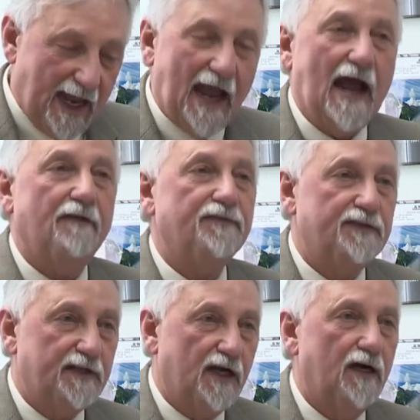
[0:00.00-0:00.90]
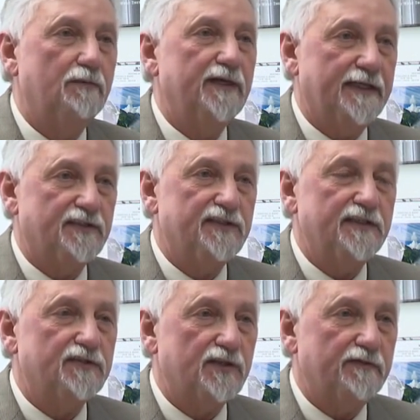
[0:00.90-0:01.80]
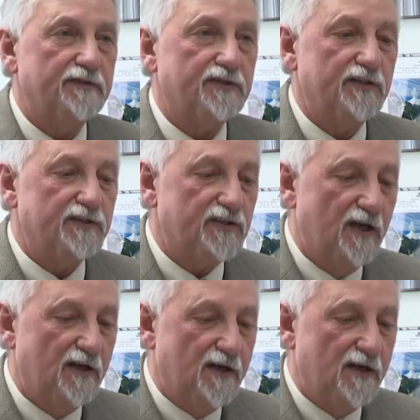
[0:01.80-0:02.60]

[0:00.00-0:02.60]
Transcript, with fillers: have to come and seek services